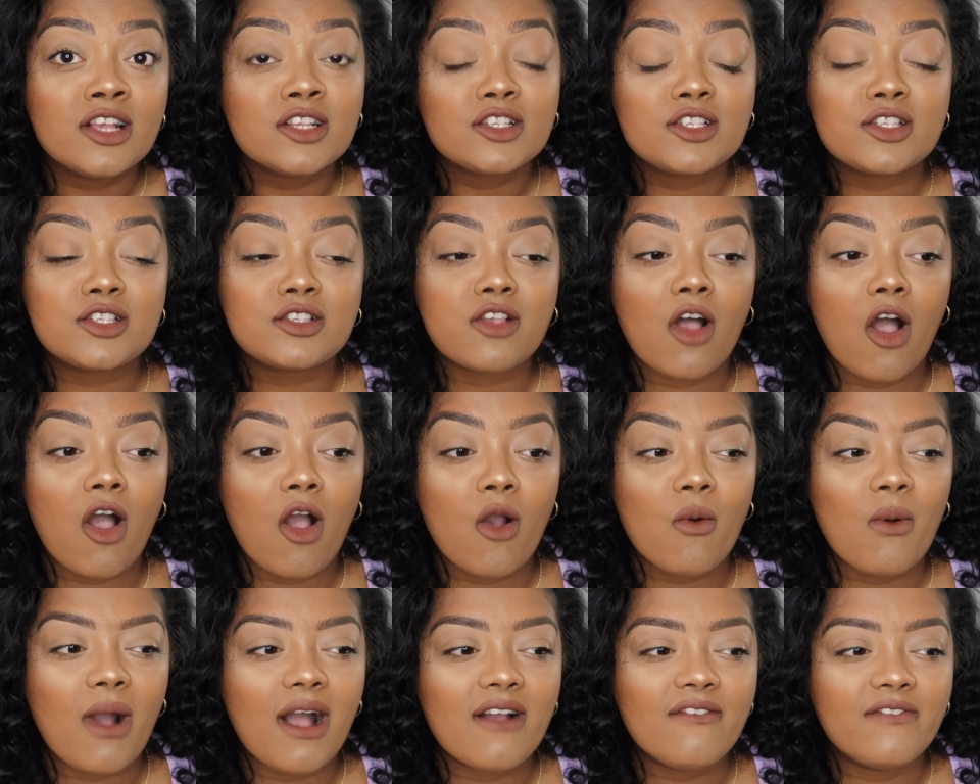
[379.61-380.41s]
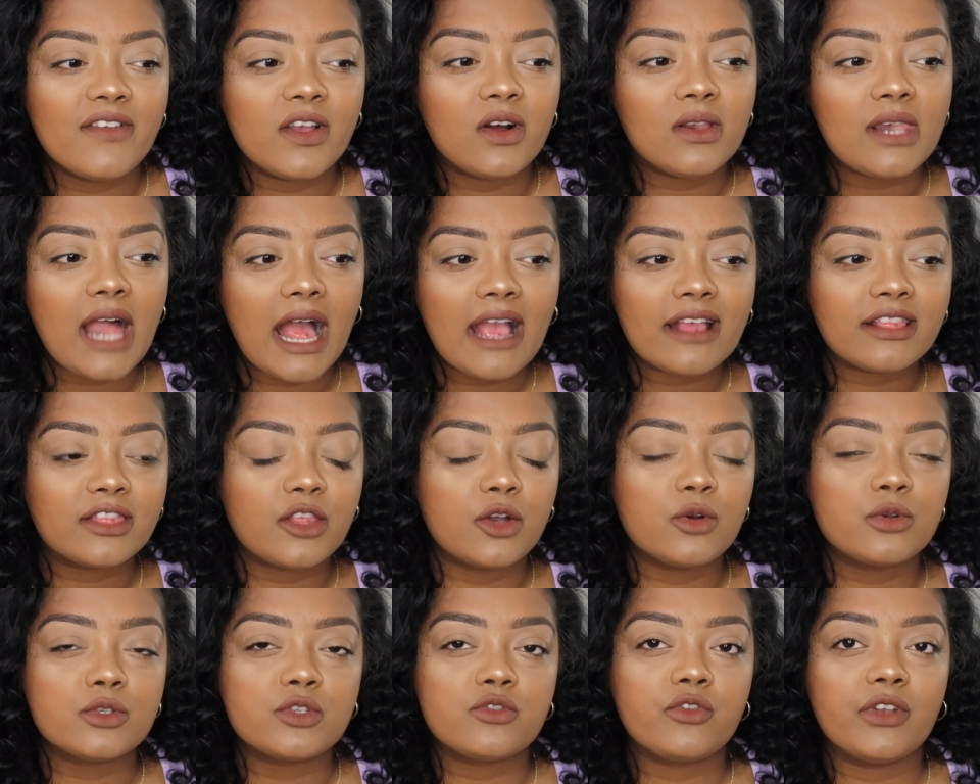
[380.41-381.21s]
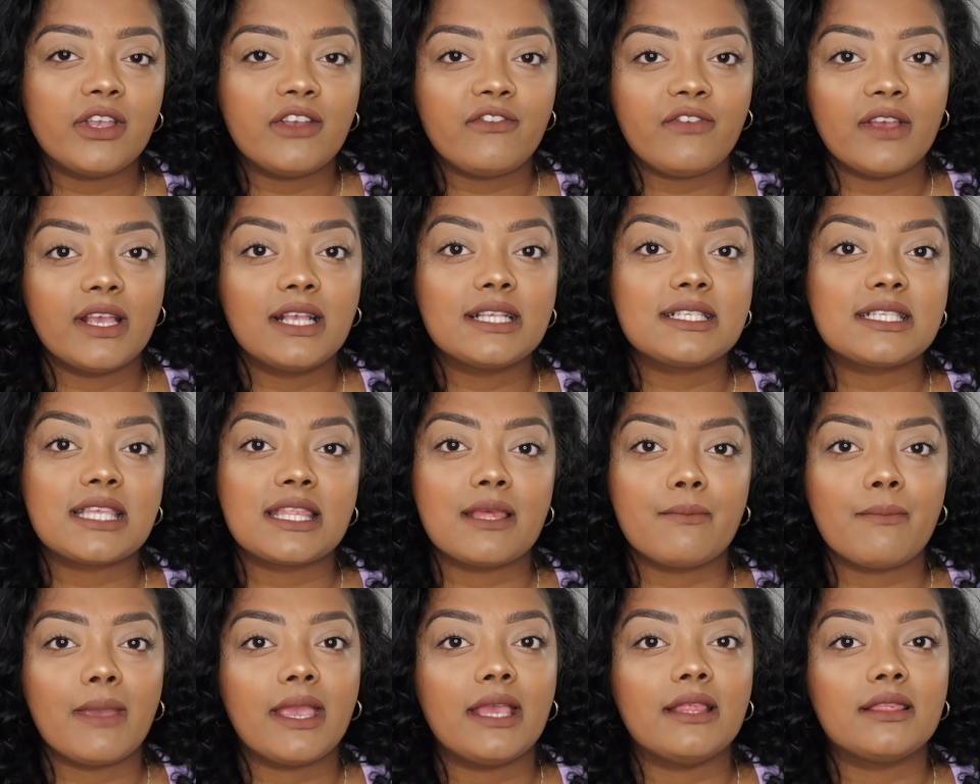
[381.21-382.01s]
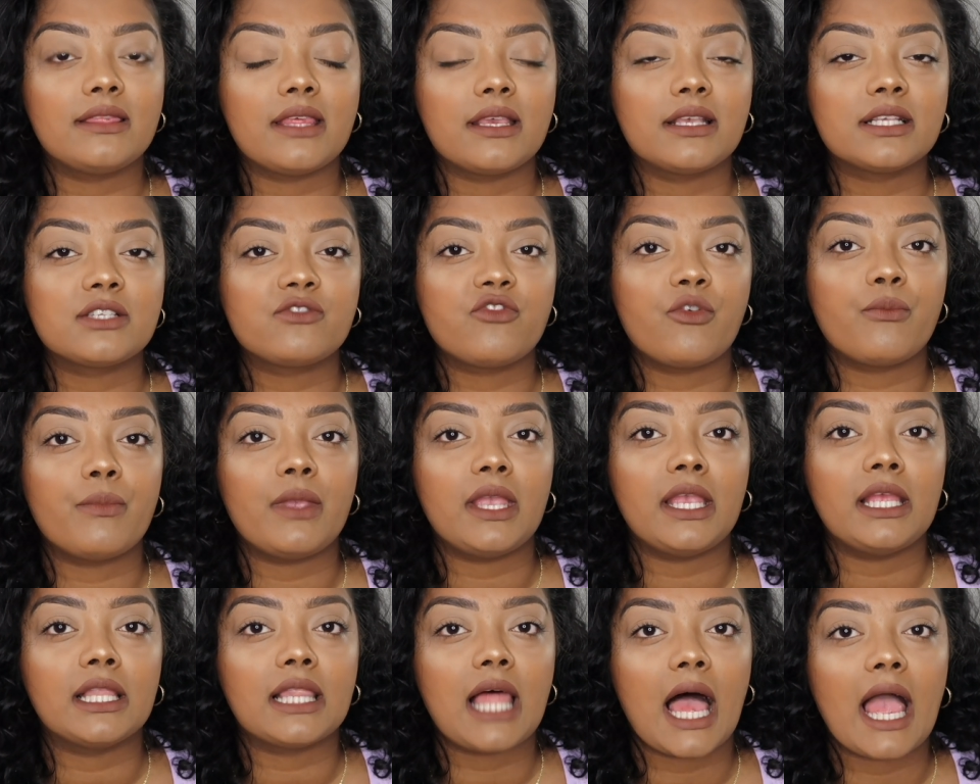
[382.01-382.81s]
So I feel like those three things are the main things for me,